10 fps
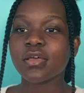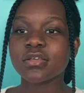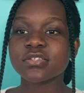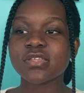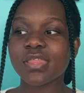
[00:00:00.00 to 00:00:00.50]

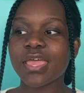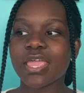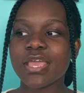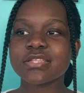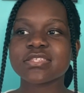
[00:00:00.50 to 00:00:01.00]
So like
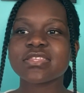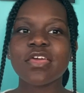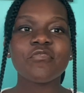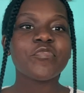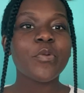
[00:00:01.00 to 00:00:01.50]
instead
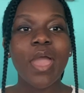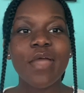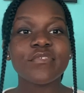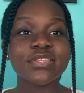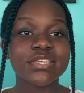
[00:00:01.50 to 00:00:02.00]
of you
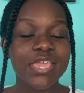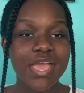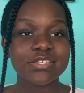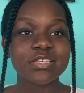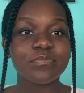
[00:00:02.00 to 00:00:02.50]
having to
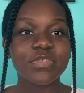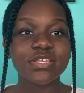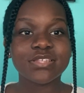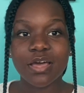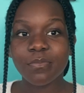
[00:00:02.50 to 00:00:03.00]
get something
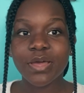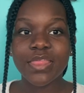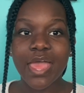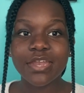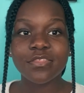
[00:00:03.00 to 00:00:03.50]
done by
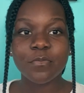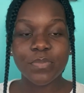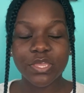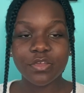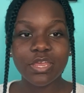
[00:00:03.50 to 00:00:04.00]
the end of the
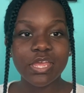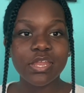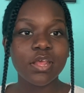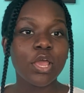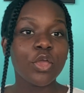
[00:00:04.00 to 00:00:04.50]
period,
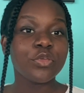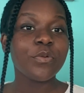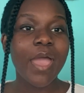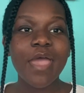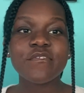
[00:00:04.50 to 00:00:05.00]
you
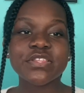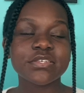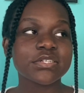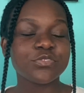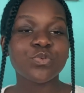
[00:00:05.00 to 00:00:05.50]
have
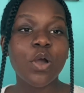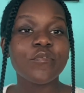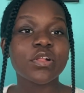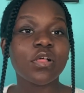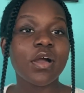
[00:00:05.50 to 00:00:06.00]
until 12
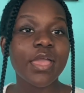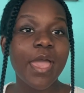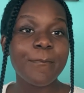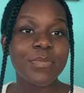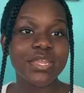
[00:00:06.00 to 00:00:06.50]
o'clock
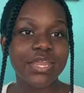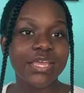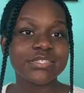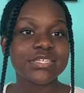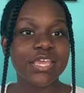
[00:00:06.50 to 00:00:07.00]
at
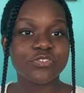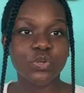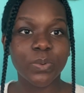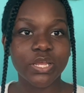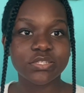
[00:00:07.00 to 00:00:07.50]
midnight to get your
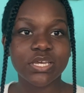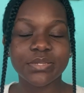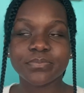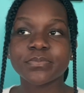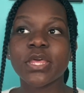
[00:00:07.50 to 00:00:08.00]
work done.
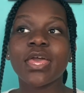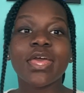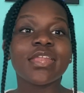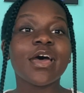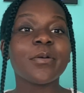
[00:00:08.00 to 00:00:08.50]

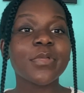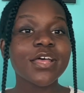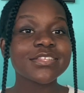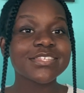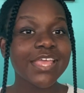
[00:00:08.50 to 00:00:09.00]
Now I'm
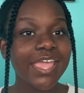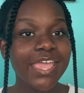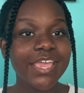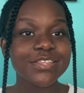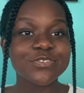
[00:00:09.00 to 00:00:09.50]
not
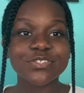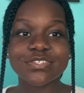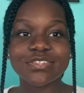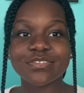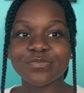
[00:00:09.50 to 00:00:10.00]
saying
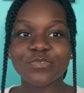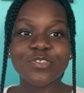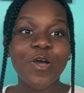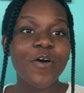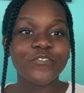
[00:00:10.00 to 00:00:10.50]
just
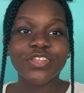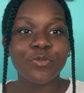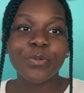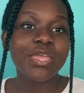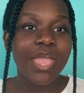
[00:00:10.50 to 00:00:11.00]
stop for
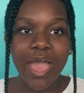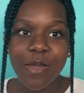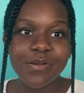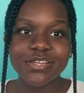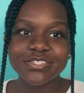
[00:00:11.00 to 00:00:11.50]
3
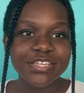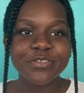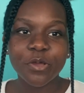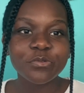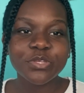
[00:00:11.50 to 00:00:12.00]
hours and
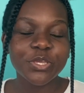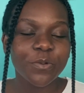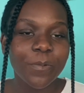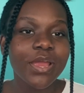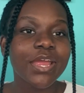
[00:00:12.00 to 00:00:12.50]
don't do your
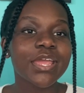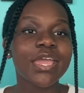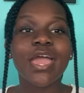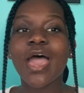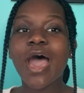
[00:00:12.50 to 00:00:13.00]
work.
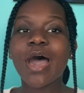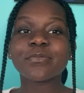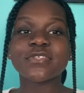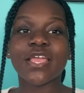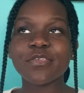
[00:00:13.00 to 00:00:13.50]
I'm
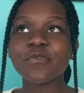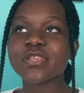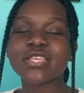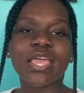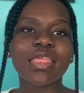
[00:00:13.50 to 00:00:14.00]
saying you could
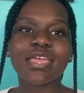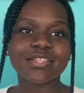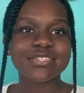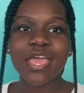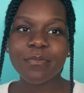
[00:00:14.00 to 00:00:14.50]
take like a
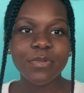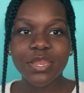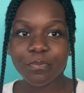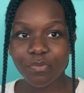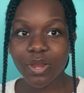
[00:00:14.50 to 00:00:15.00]

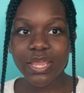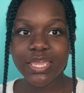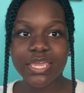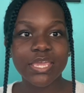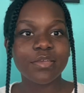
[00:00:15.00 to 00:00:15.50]
10-minute
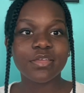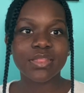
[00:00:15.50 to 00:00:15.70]
break here and